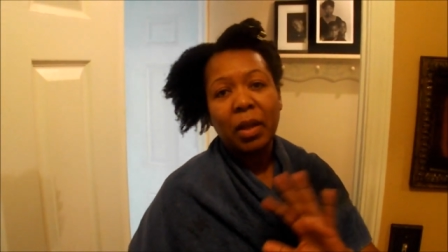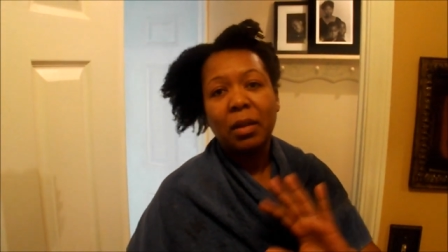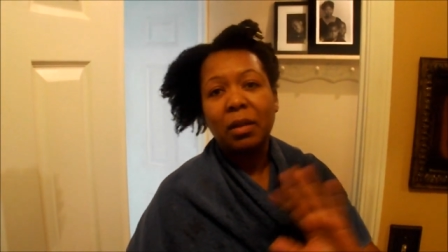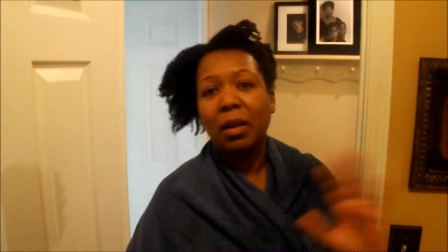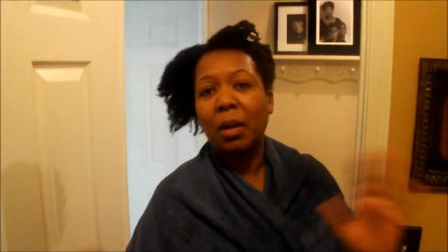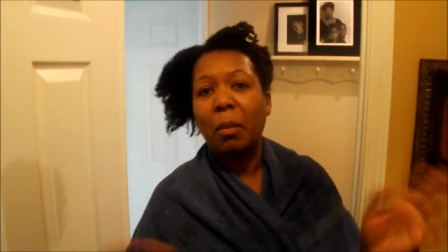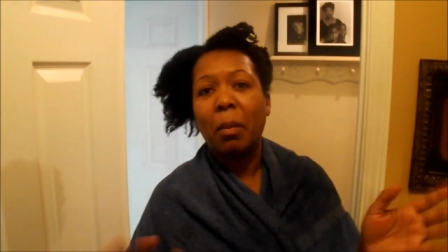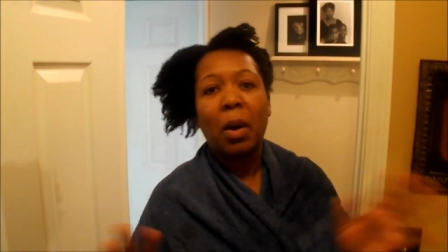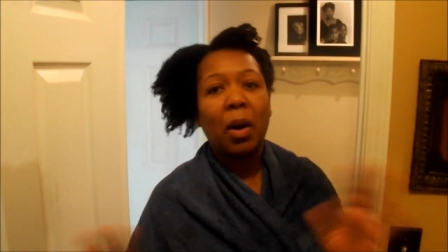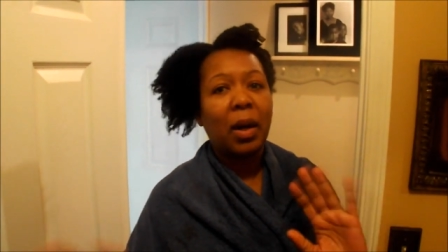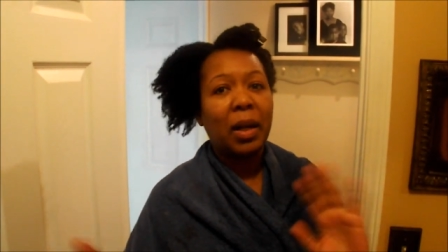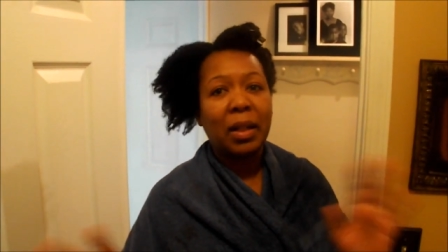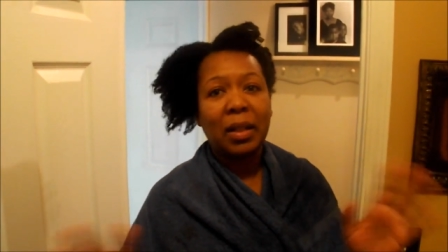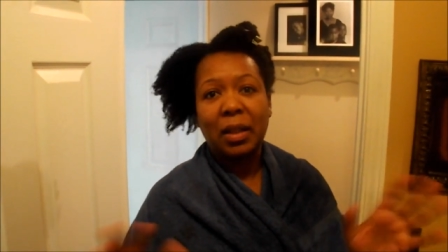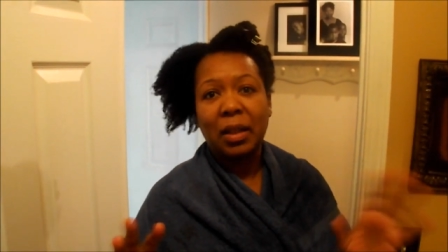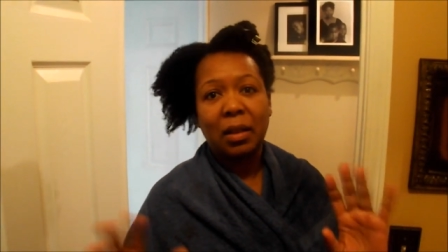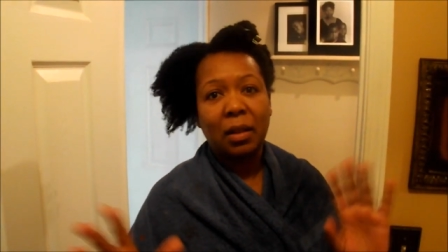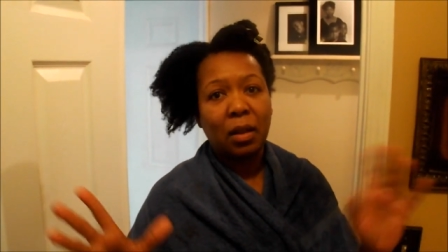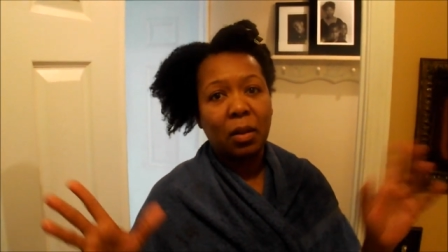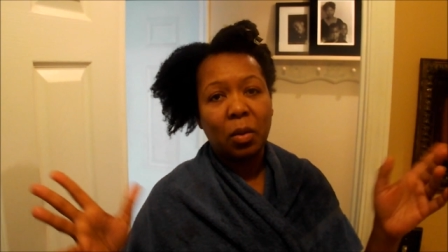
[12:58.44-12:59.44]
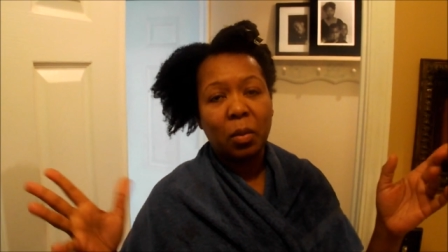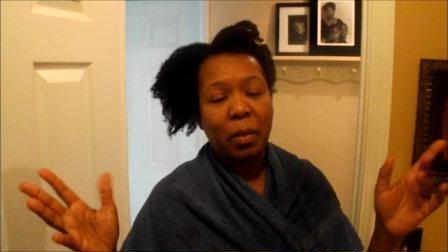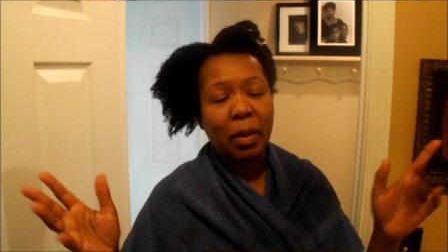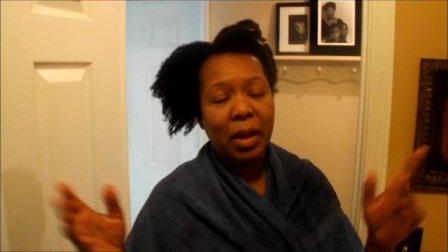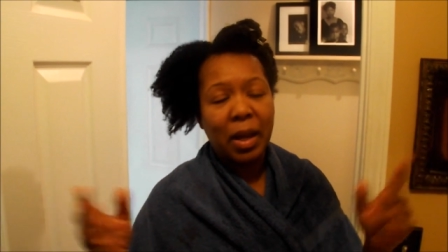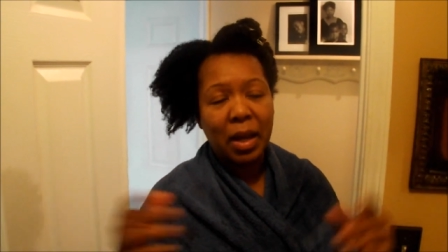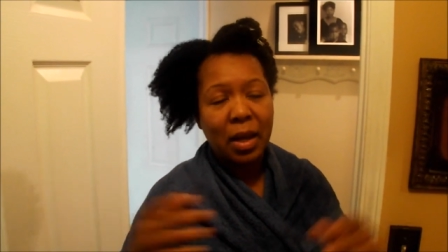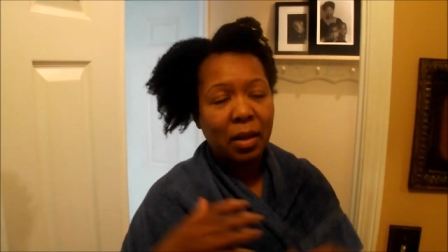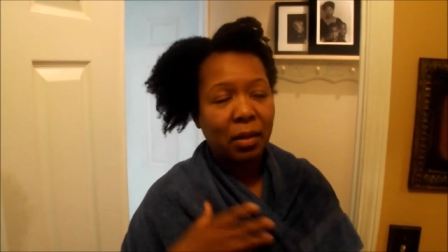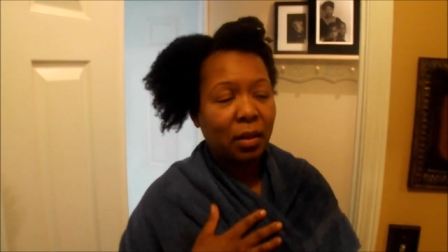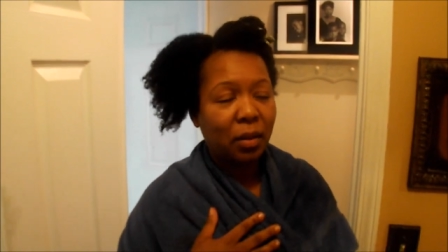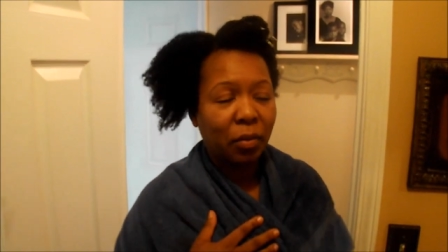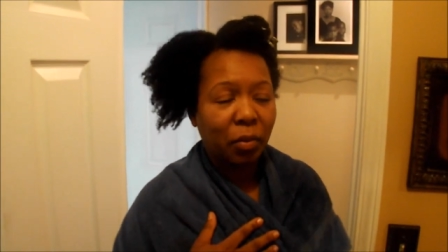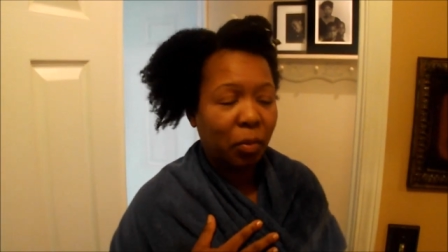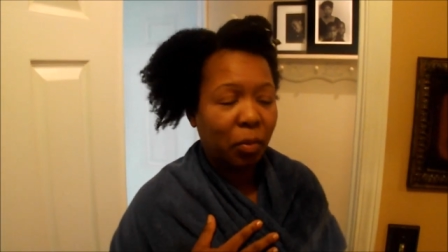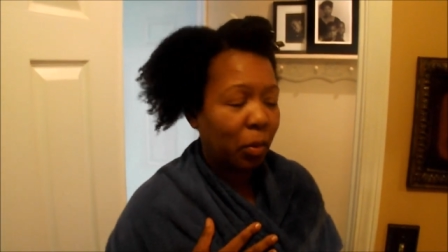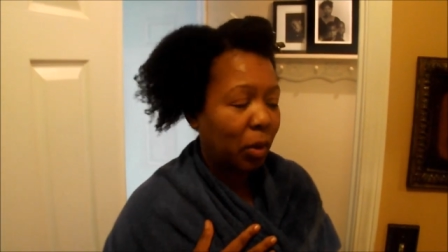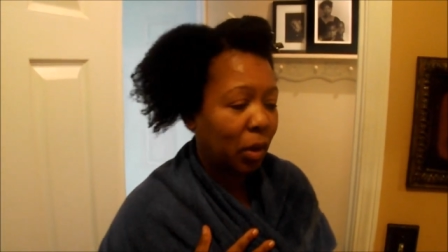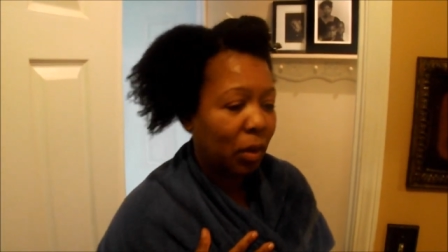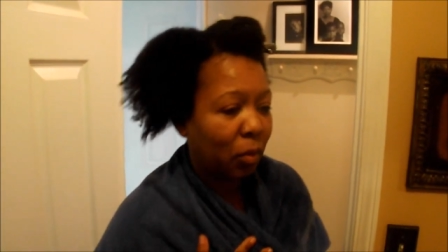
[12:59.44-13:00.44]
Marketing, old oh man,
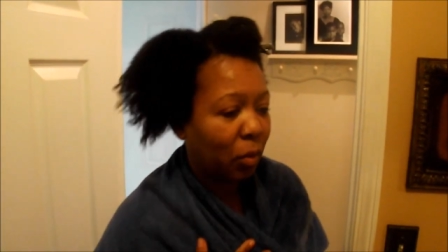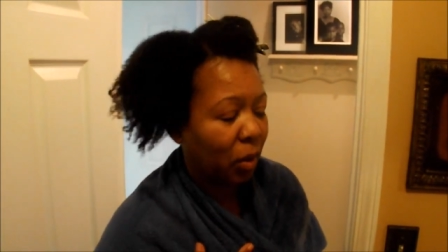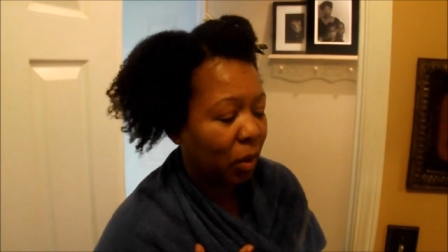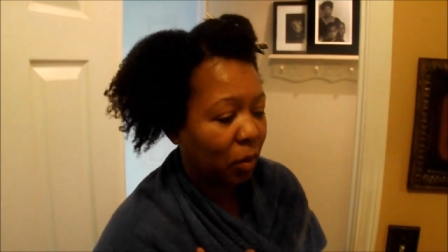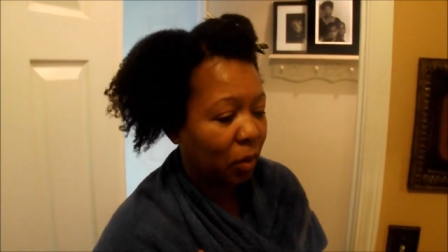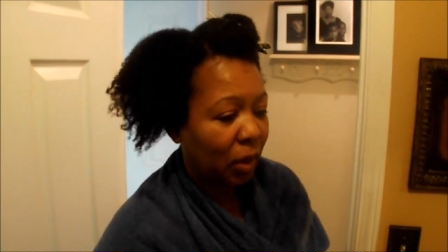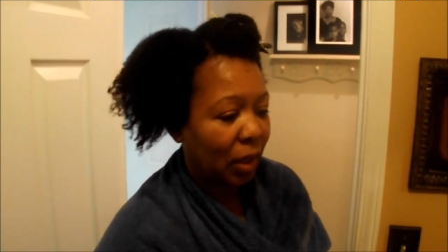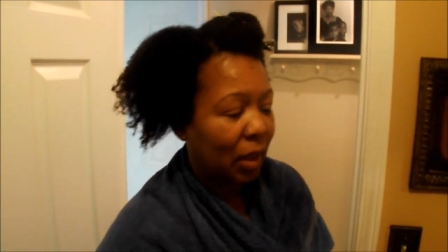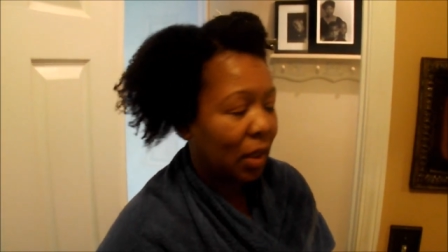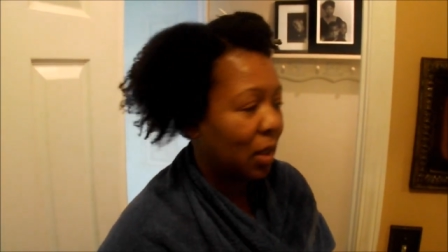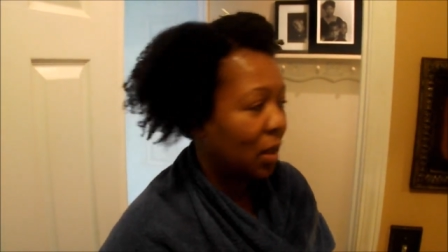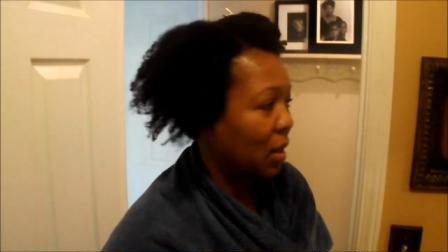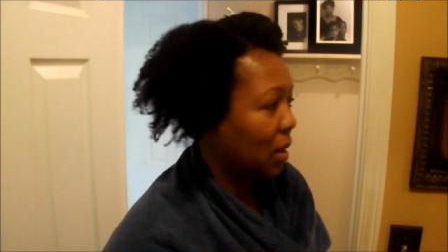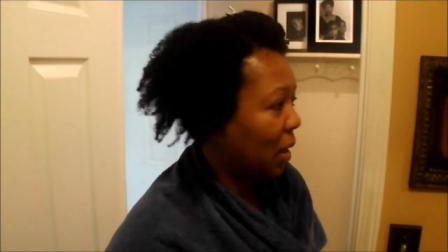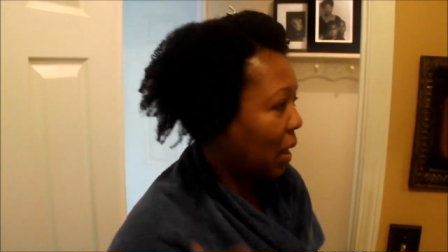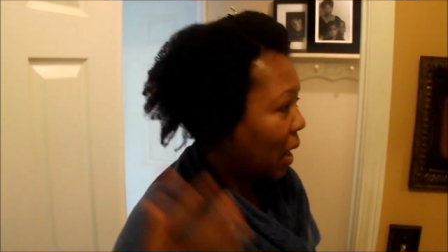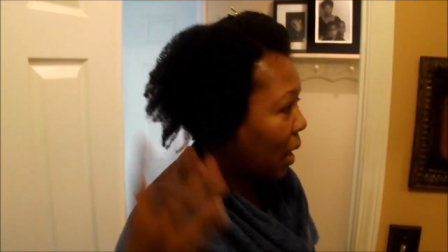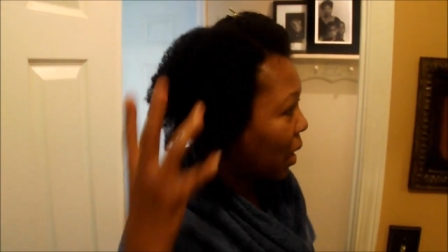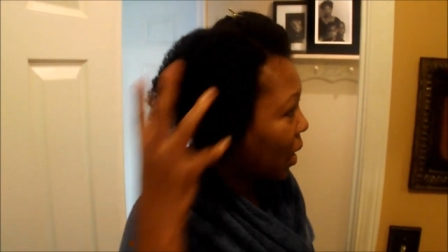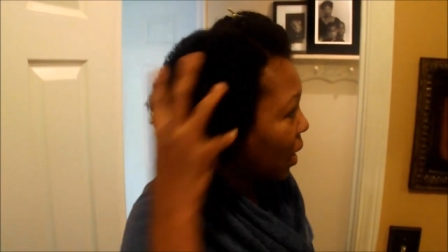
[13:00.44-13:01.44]
we, we don't want to get into that.